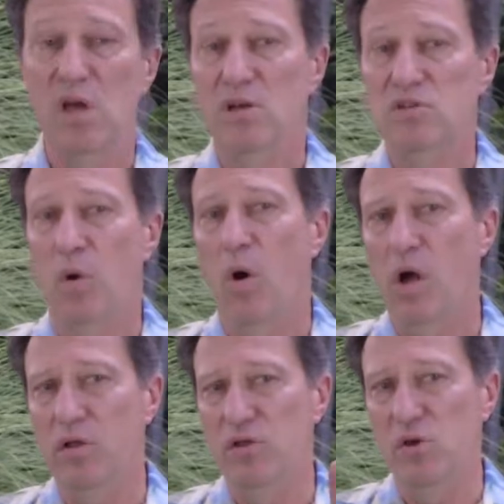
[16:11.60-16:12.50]
So
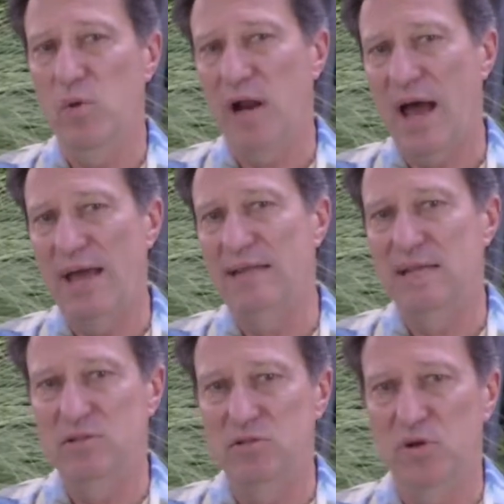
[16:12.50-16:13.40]
all you and I
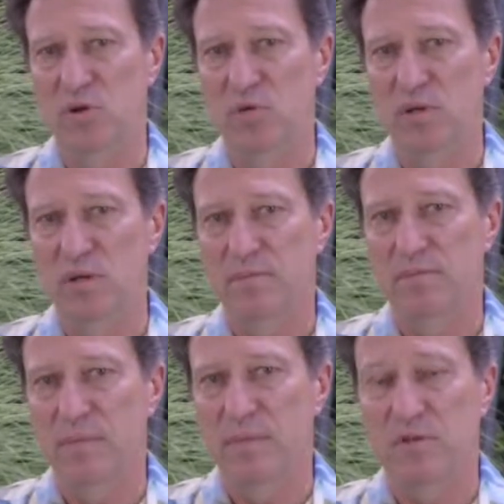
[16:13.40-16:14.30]
need to do
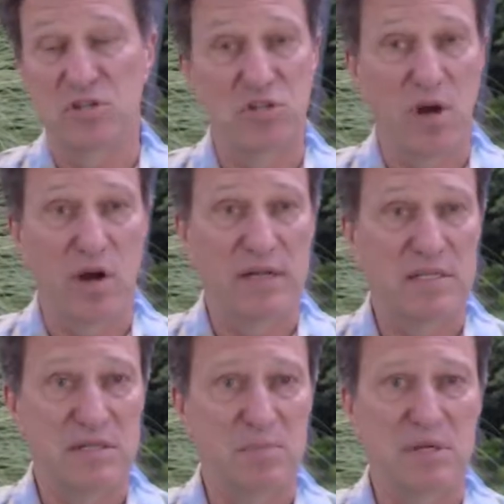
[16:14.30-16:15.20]
to start is
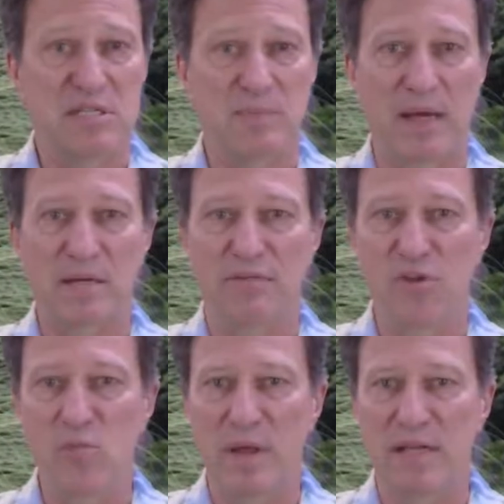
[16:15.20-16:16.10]
simply spend a
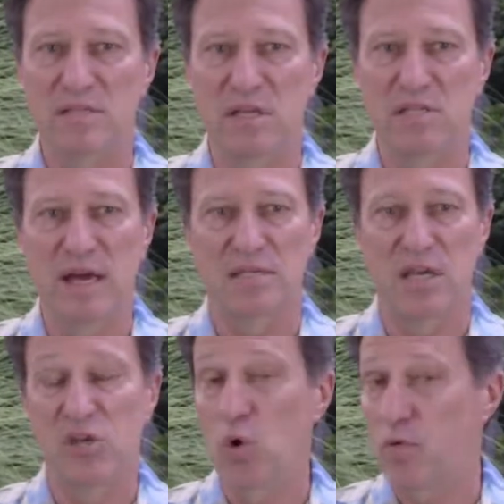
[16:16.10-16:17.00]
few minutes
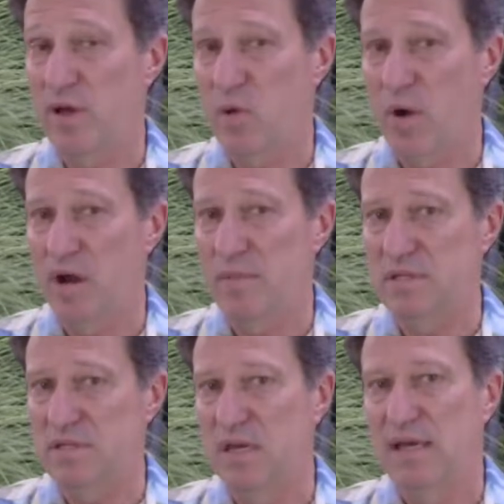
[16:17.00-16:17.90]
discussing your
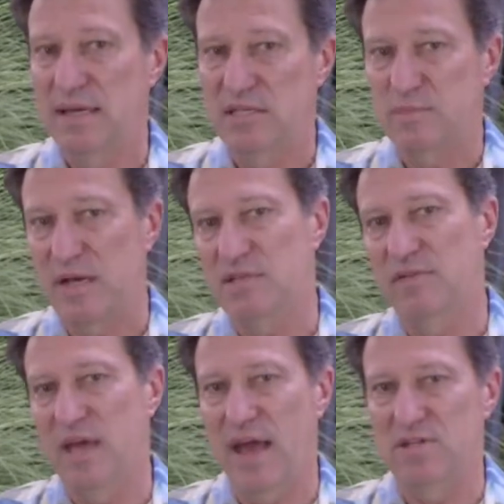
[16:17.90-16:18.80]
requirements and
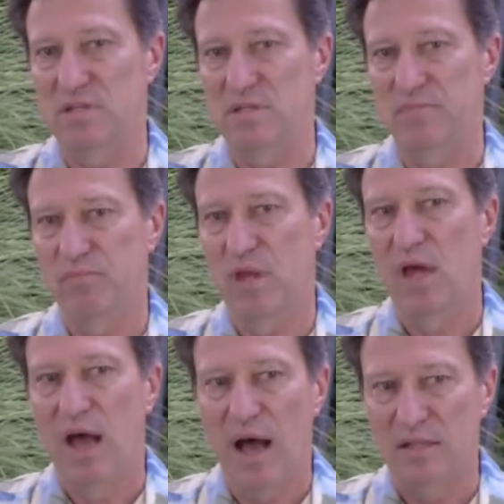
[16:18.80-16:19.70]
specifications.
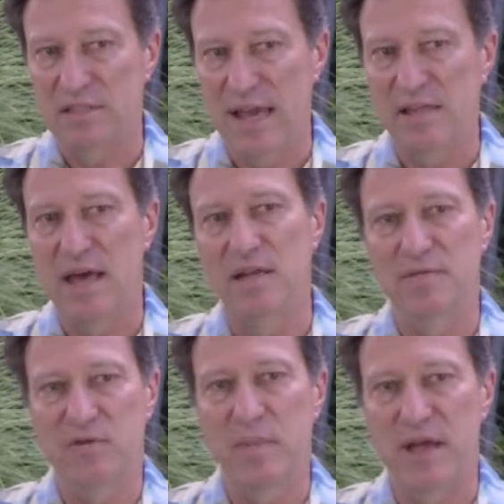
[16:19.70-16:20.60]
I'll take that
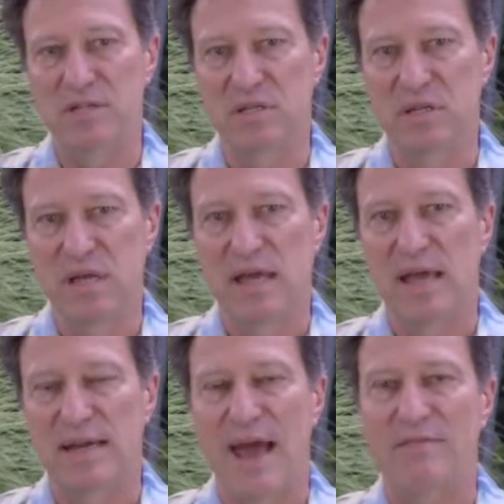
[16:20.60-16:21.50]
information
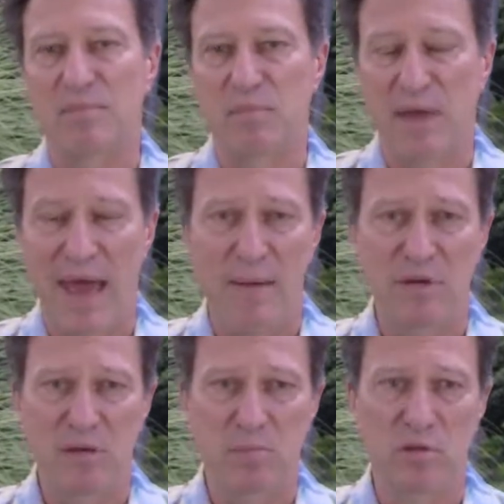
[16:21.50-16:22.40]
and have a
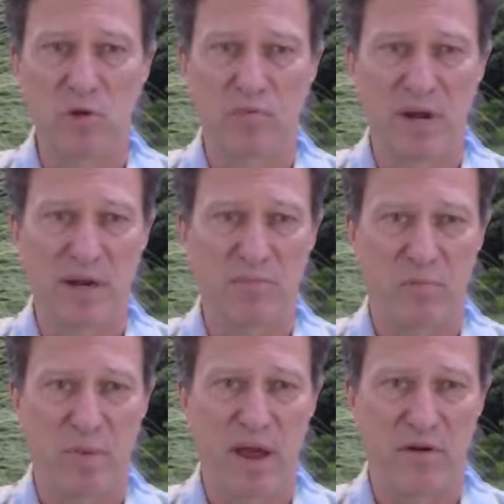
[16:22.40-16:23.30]
cabinet blueprint
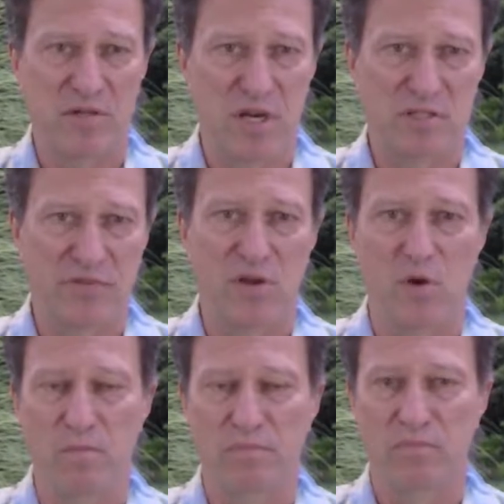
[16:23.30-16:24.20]
prepared just for you.